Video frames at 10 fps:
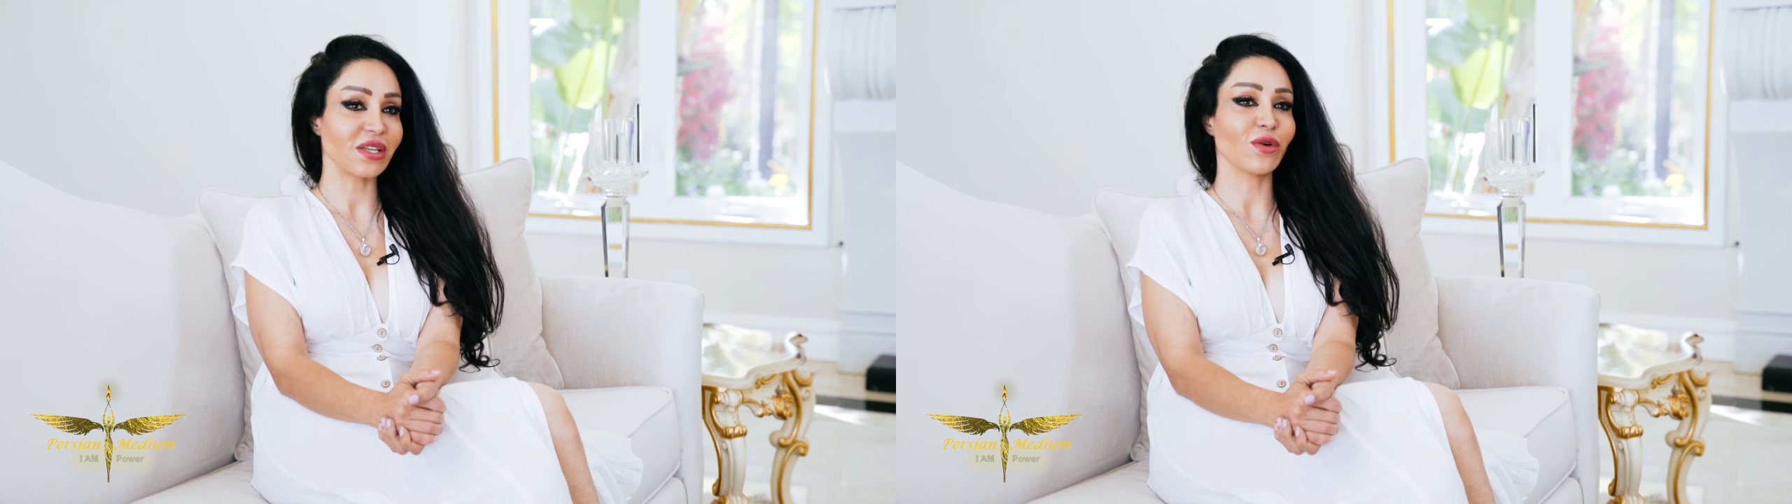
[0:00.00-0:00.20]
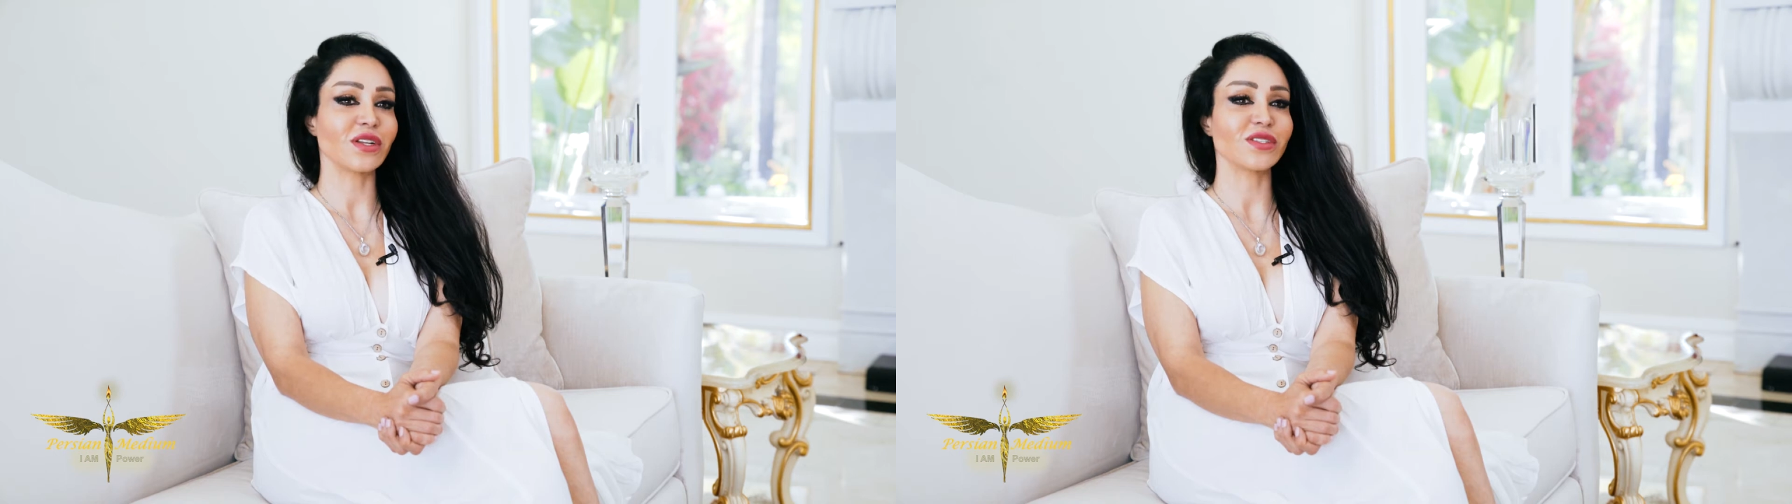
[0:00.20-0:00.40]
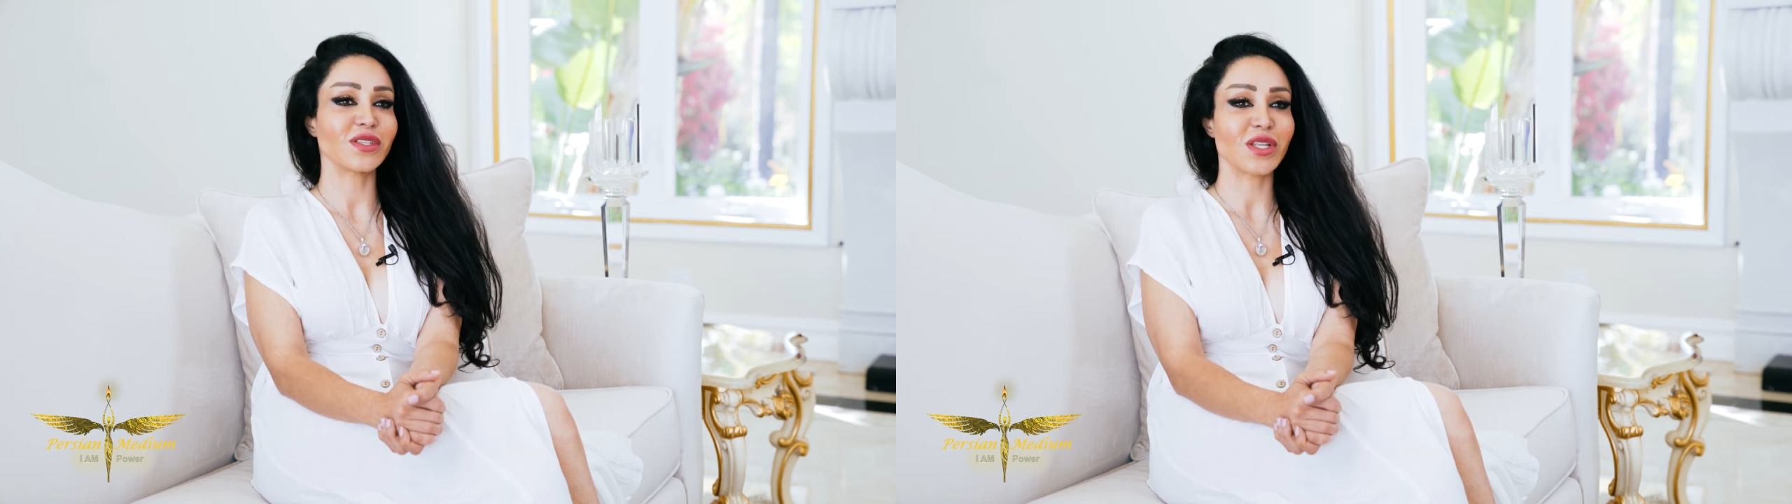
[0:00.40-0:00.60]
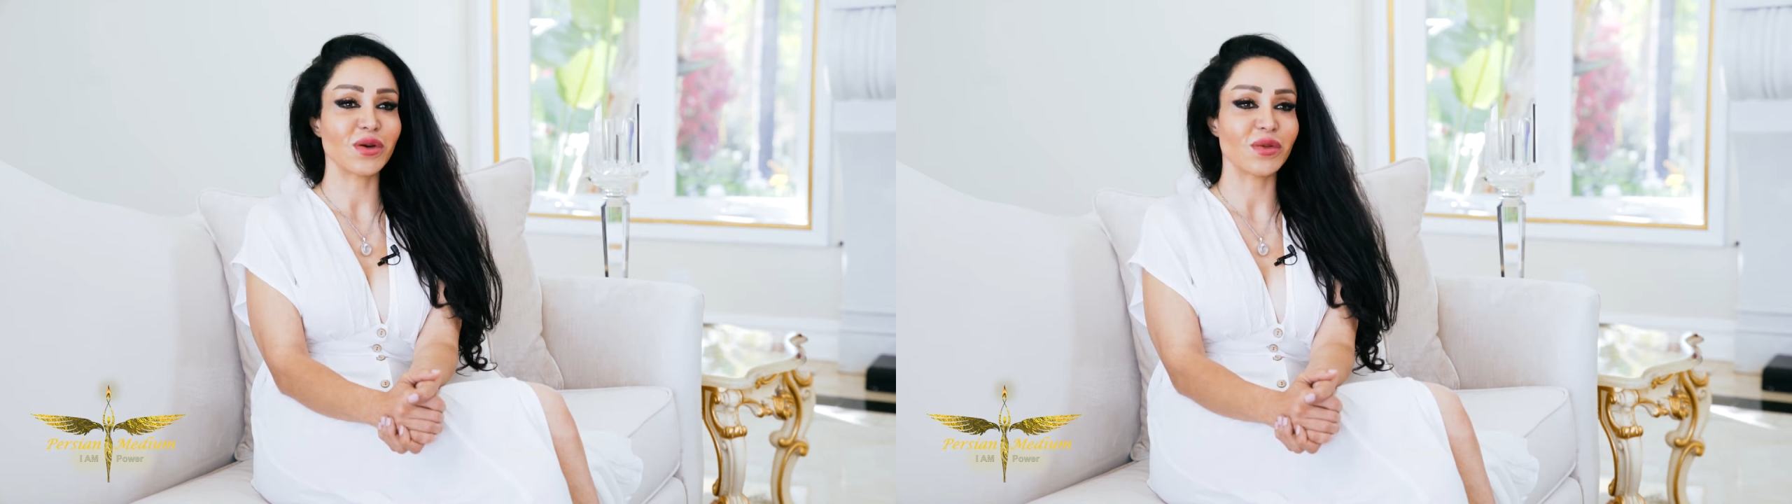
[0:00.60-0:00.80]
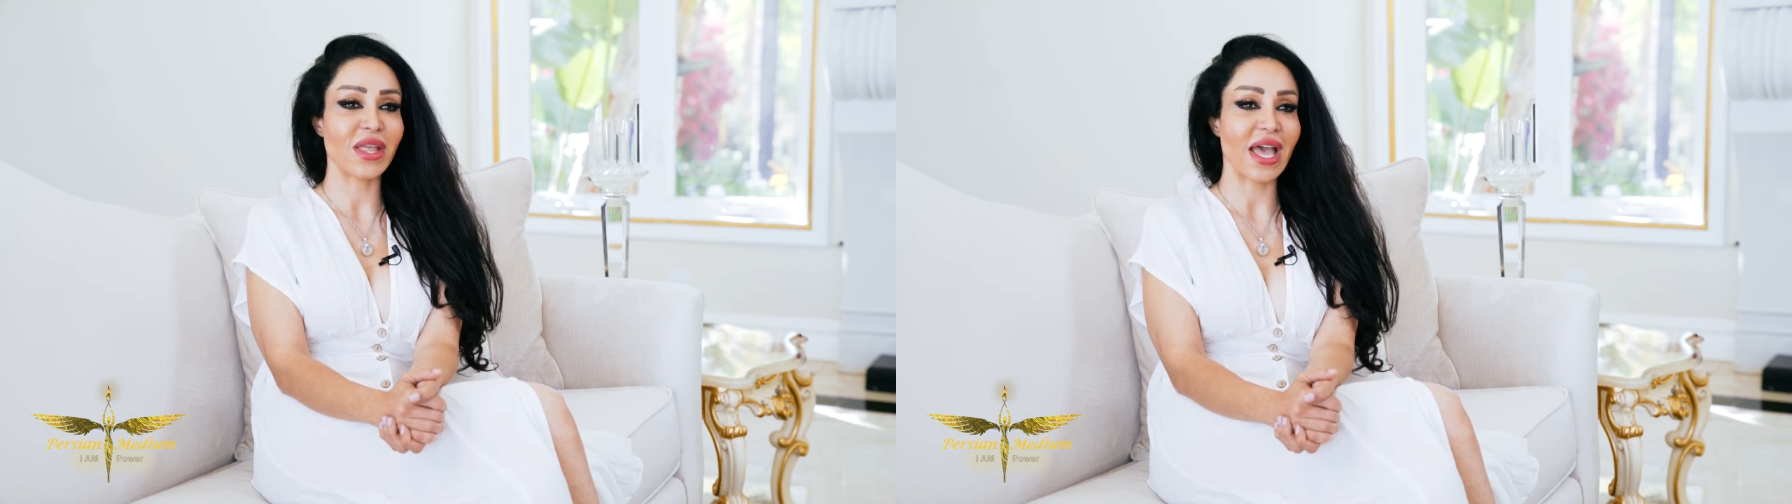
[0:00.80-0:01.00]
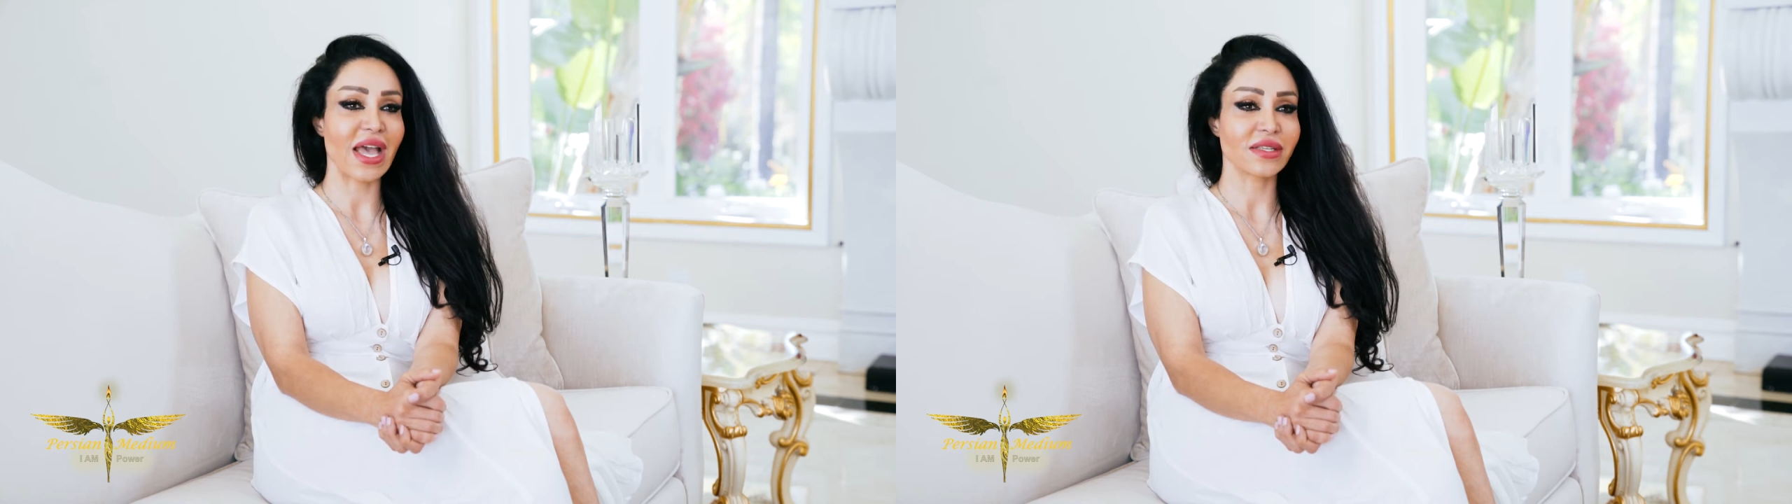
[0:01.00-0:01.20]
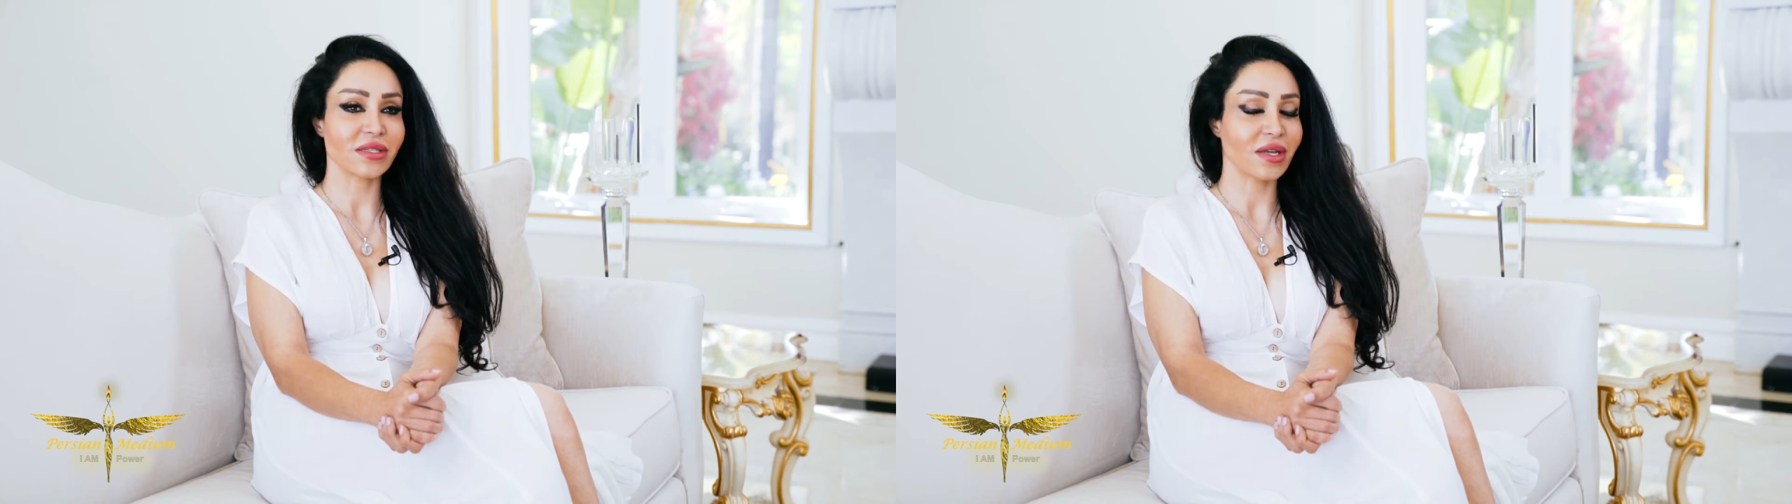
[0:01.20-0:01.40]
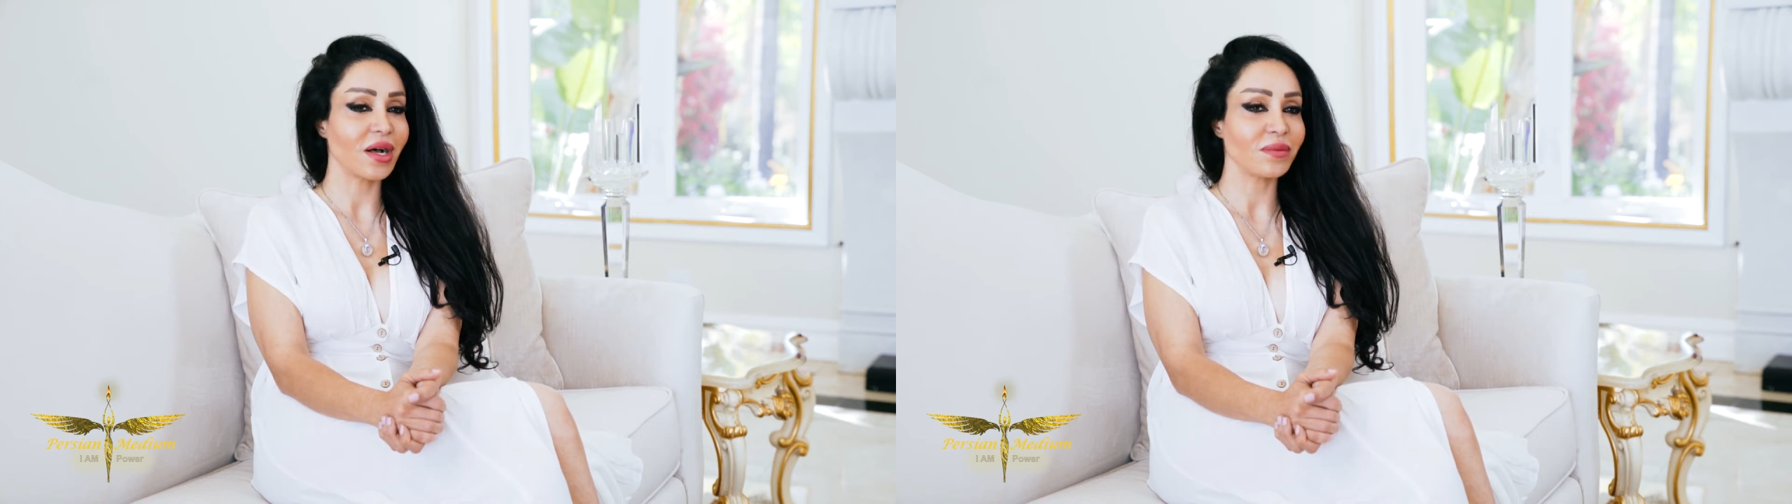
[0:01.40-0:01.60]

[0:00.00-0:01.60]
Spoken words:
They want to know that